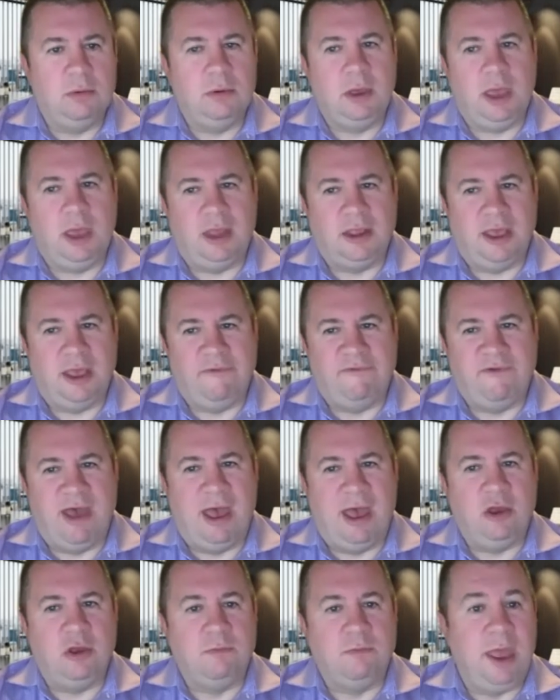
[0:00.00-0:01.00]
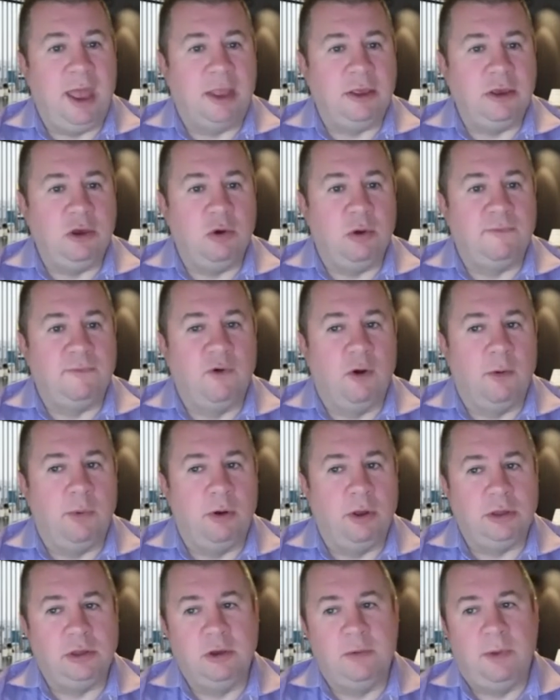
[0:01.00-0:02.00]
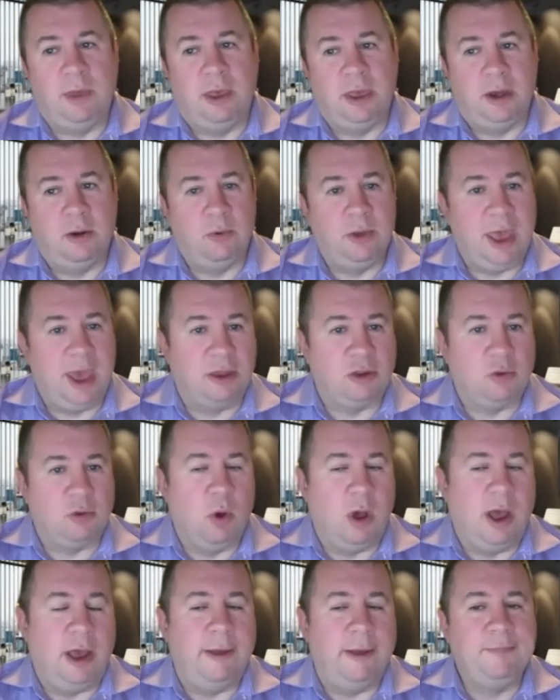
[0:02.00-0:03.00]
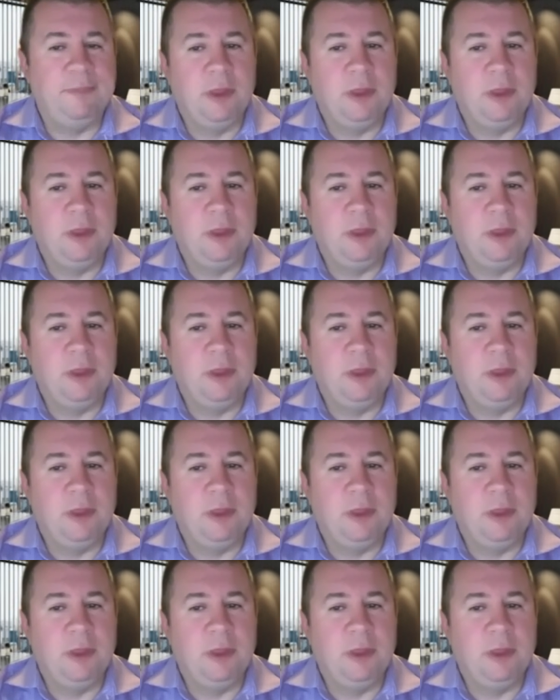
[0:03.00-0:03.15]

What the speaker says: and they valued Man U at $4.2 billion, and we asked why.